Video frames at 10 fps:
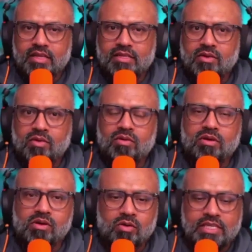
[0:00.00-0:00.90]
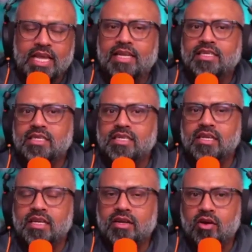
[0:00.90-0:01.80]
There's no causality
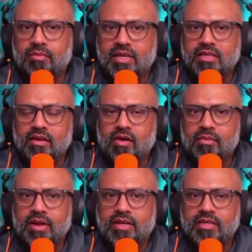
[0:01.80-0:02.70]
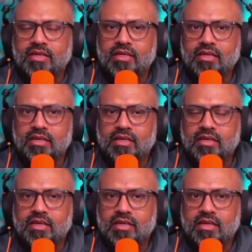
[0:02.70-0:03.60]
in a complex environment
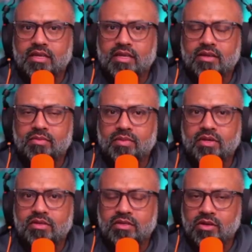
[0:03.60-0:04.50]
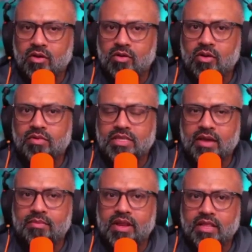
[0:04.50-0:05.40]
because you don't know what's
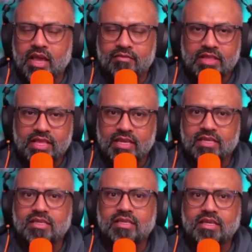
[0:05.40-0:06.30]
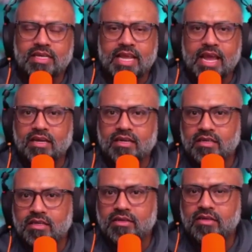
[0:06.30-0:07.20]
happening. Everything is
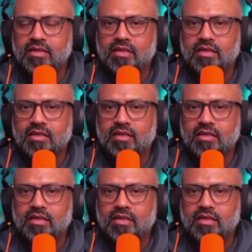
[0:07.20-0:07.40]
entangled.